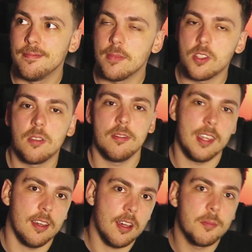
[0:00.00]
So
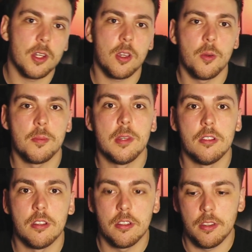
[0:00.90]
yeah, I'm gonna go with
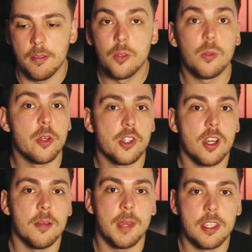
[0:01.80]
Middle-earth.
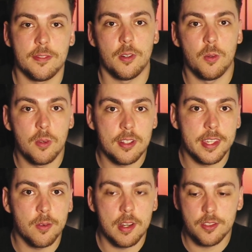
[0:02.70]
Roshar makes for a
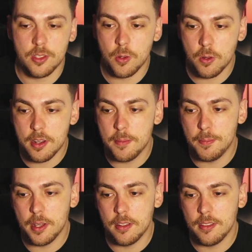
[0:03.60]
really great story,
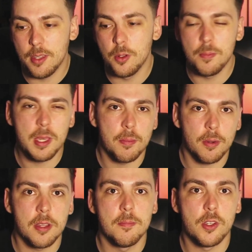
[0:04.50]
but it would be a
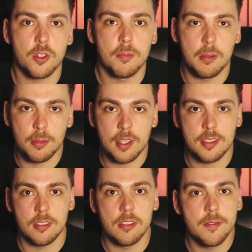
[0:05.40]
pretty miserable
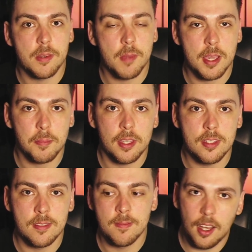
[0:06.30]
place to live in my
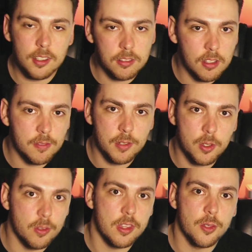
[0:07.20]
opinion. I love a
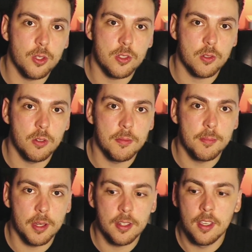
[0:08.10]
good thunderstorm,
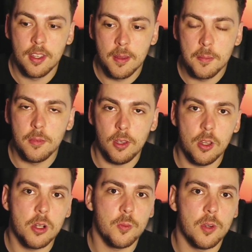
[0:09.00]
but
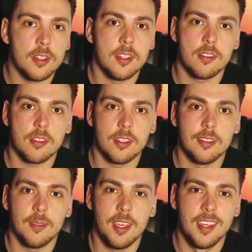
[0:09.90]
not one that's gonna